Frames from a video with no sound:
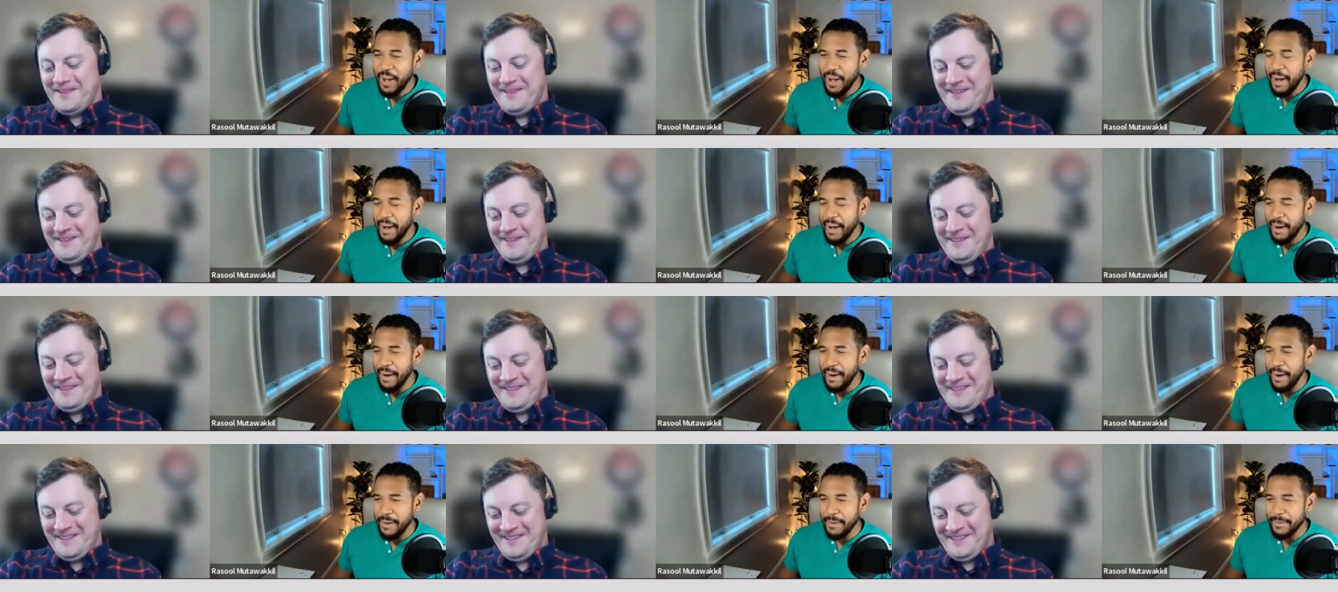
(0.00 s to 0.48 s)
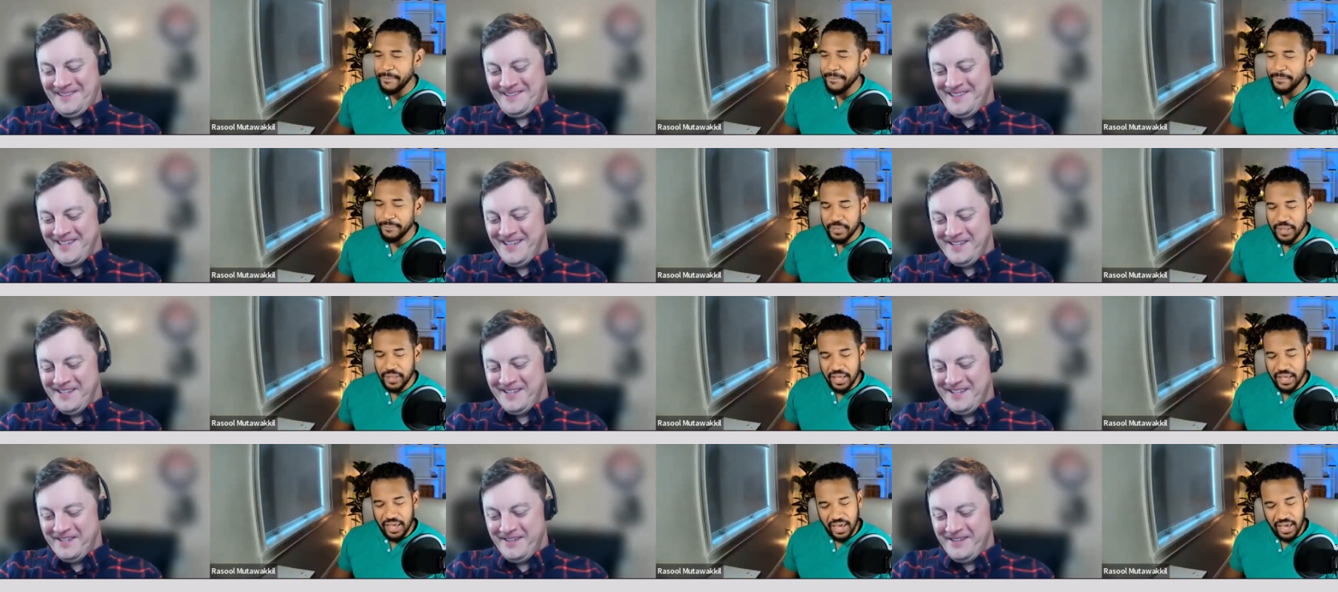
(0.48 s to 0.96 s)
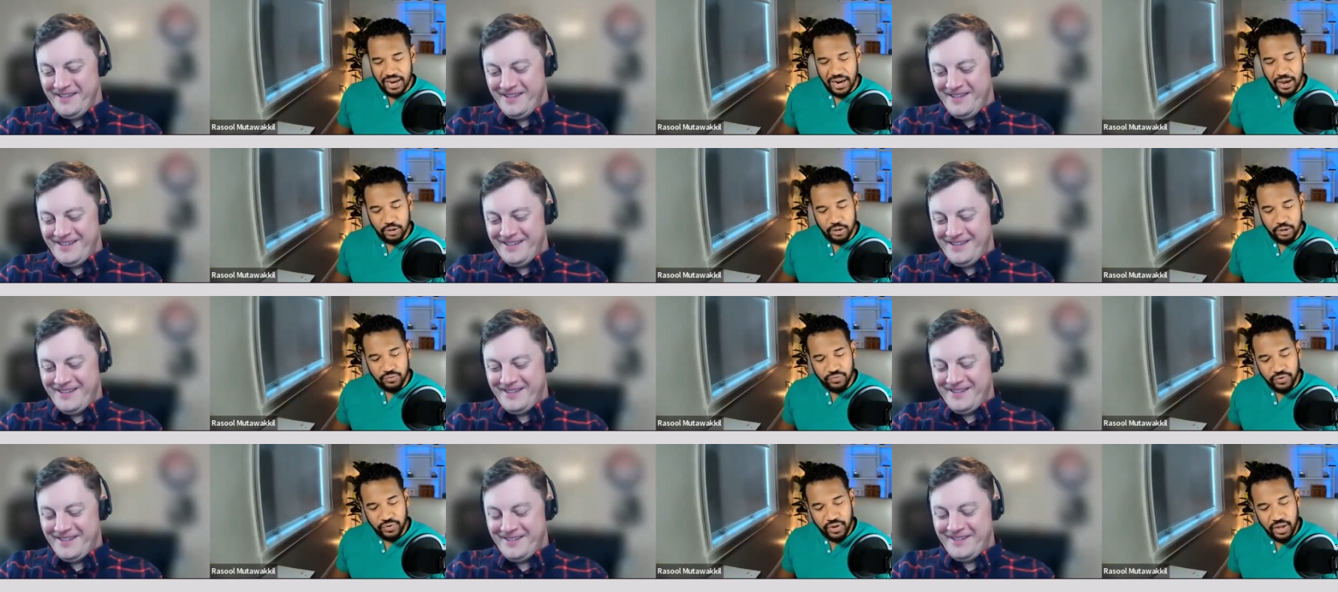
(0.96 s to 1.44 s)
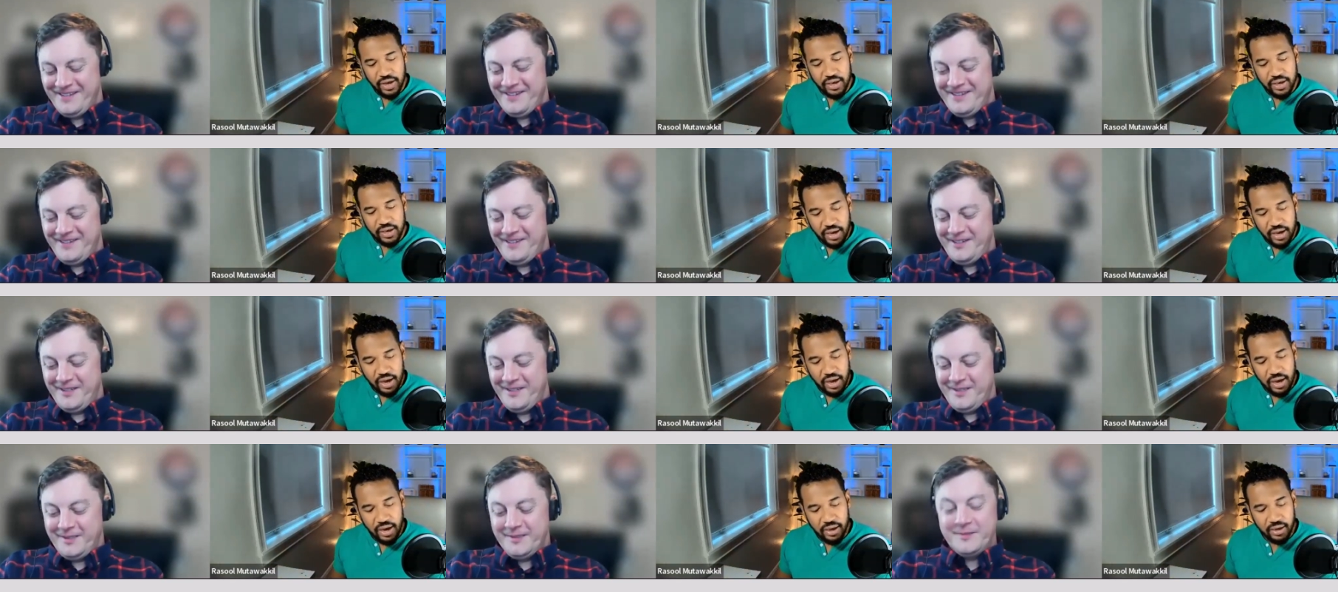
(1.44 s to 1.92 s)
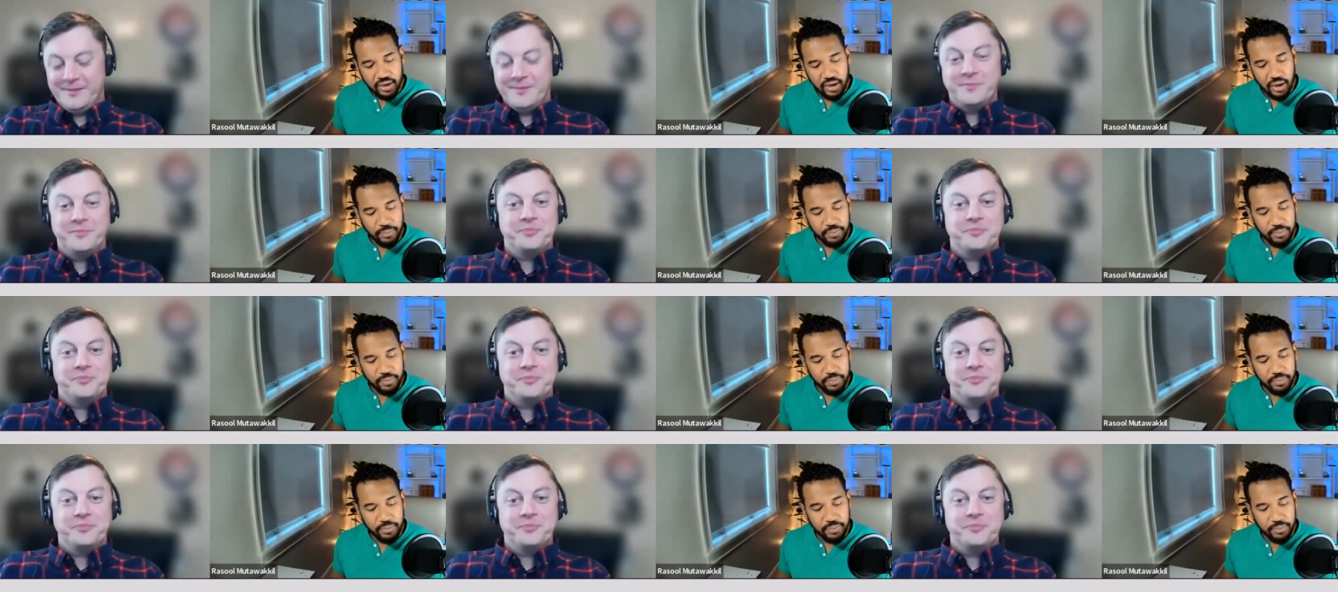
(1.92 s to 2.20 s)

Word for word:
Speaker 1: um, and I was flying high up